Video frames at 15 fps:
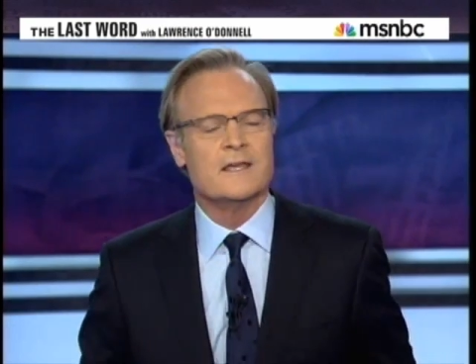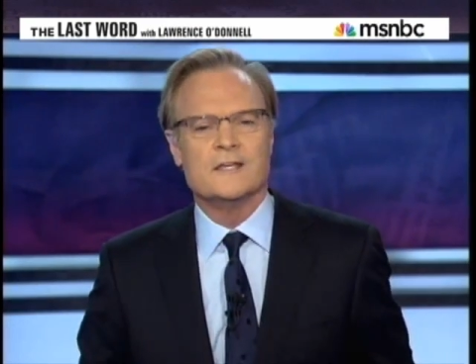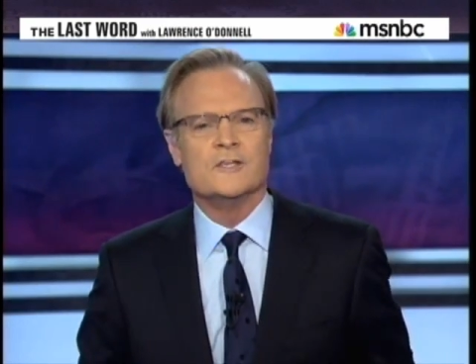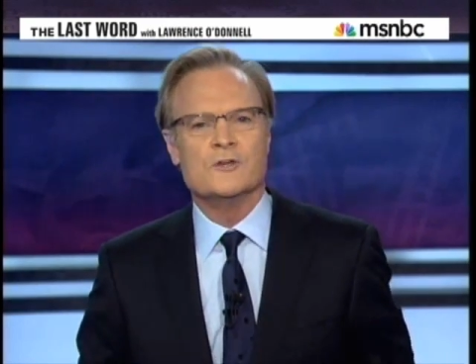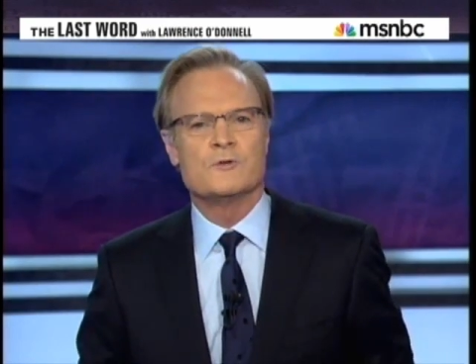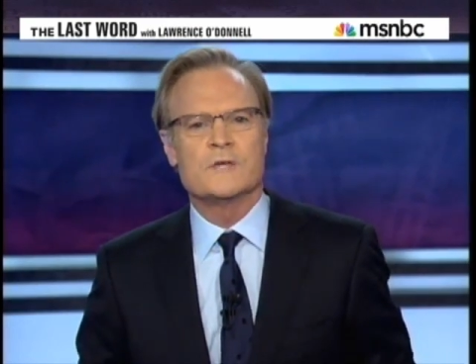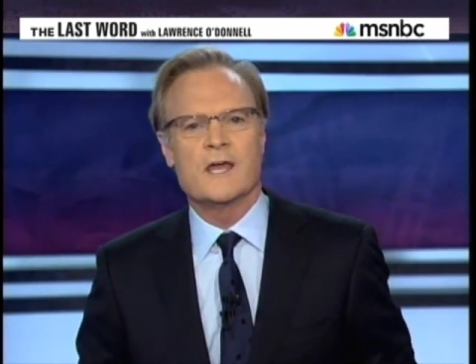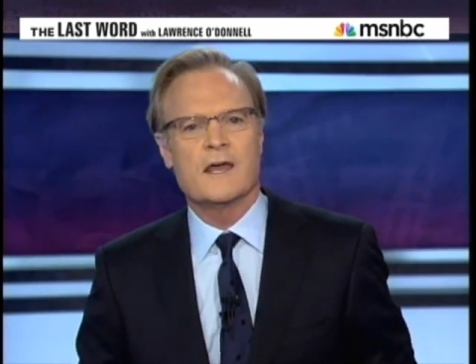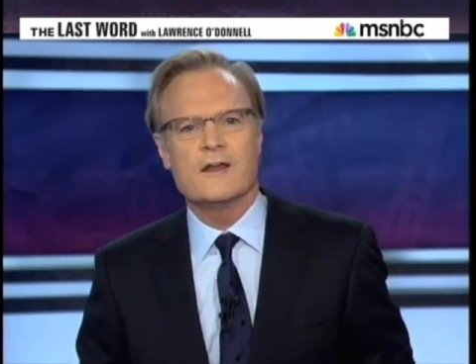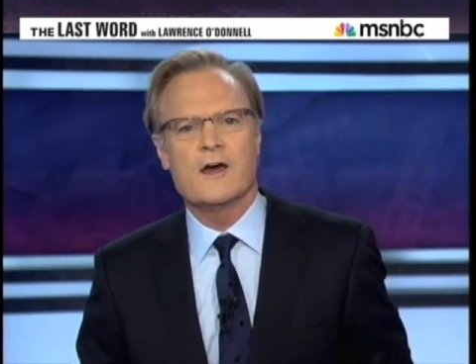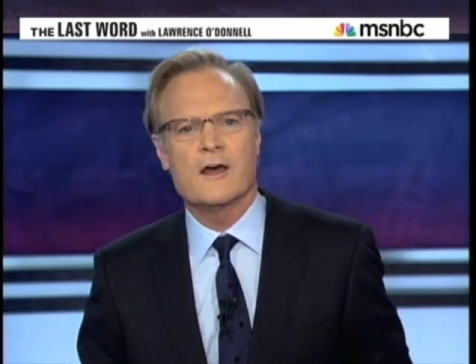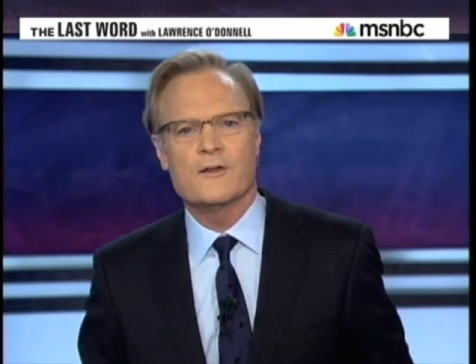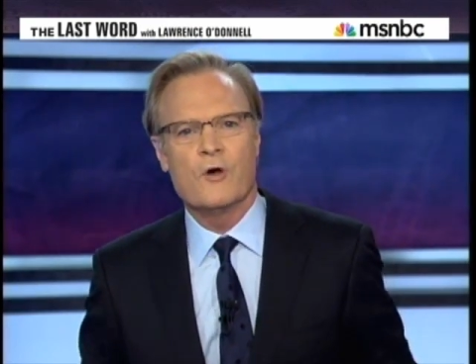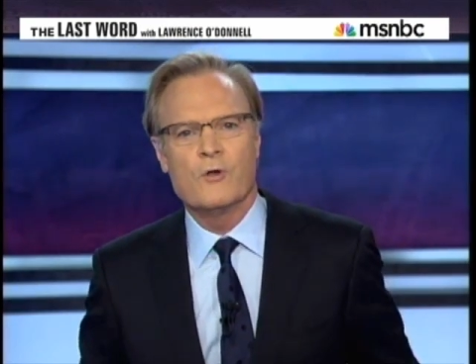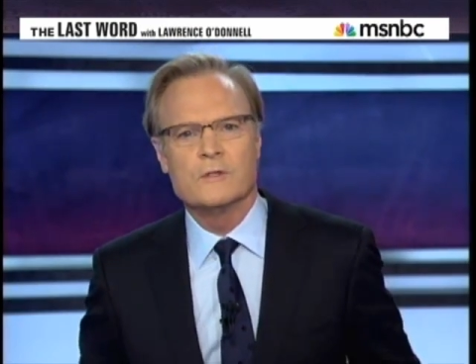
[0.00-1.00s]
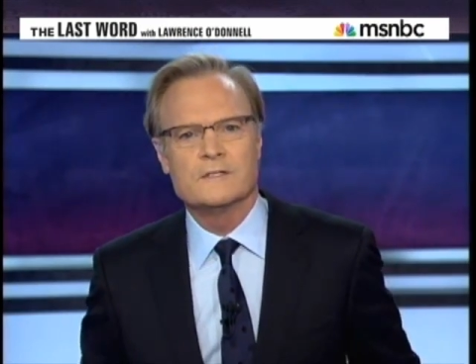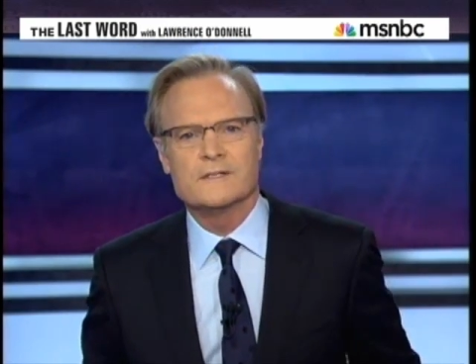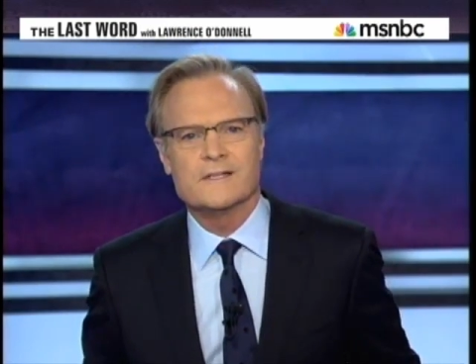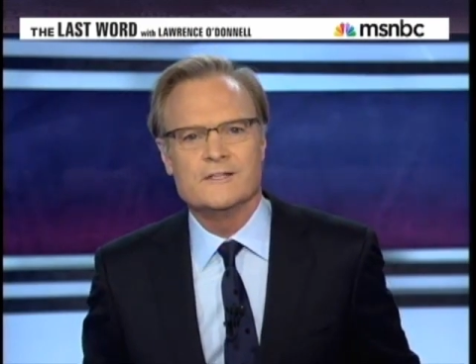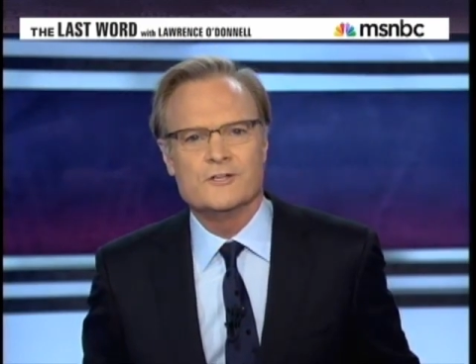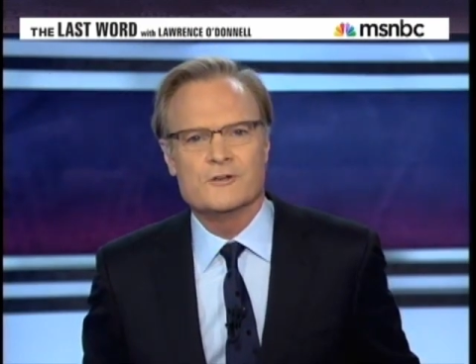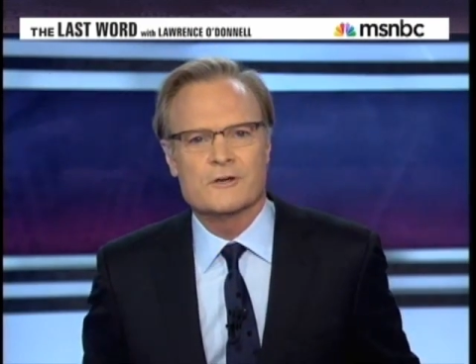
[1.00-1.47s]
You cannot hold it
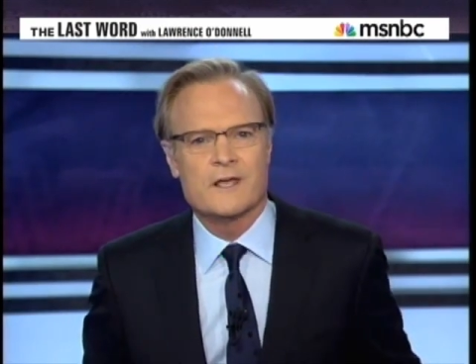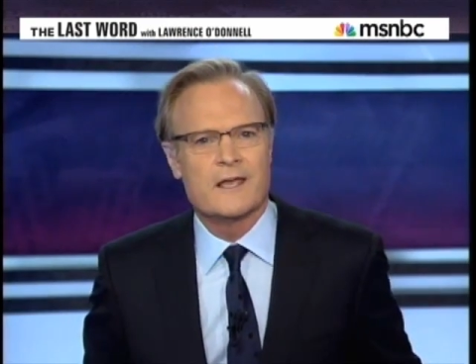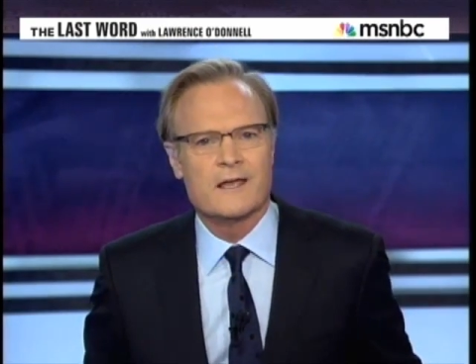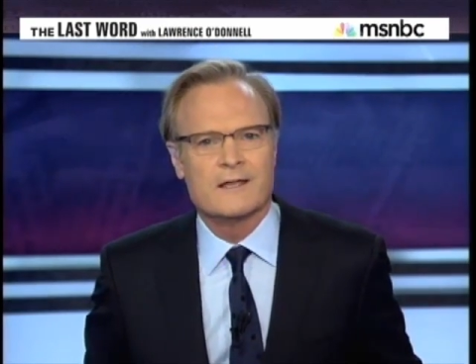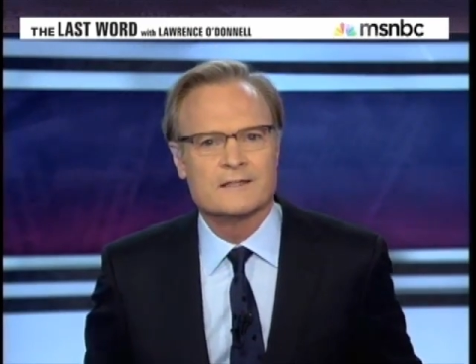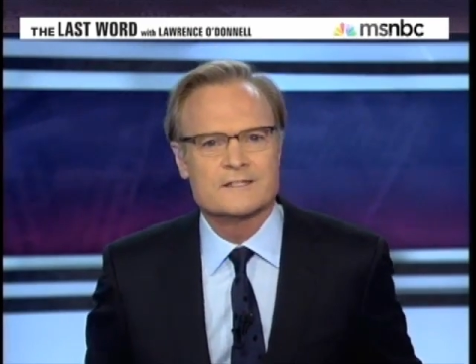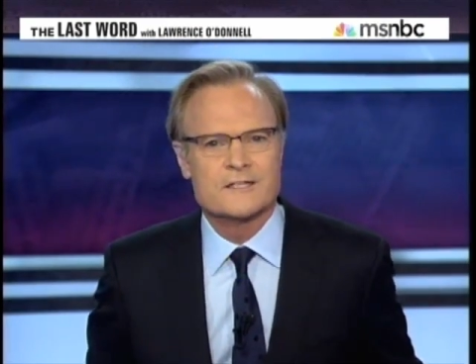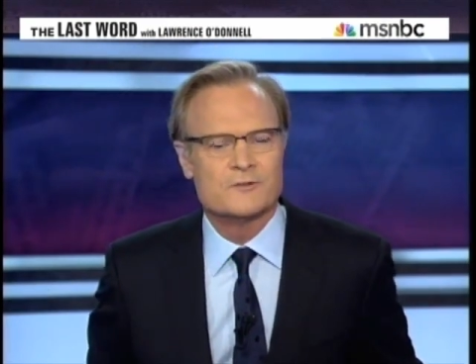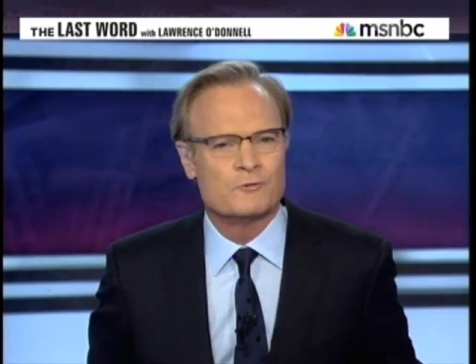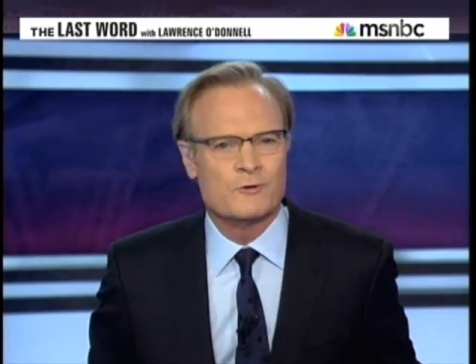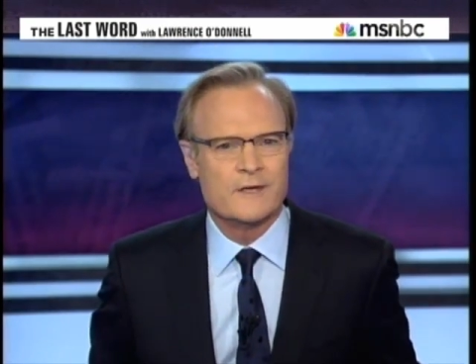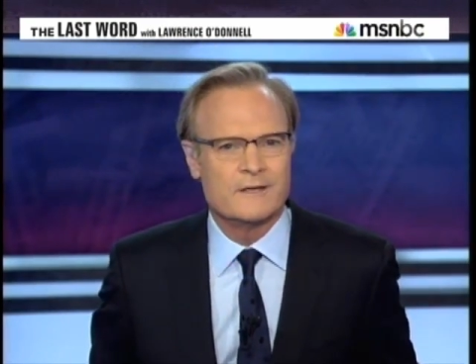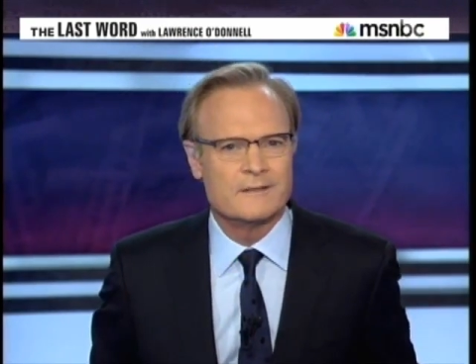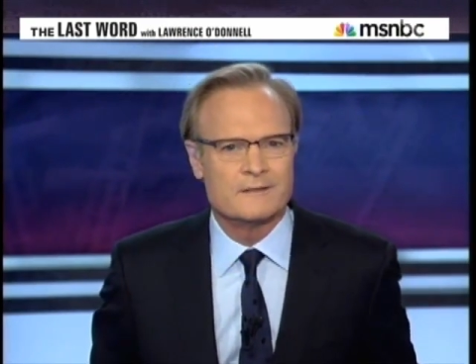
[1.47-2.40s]
in your hands and read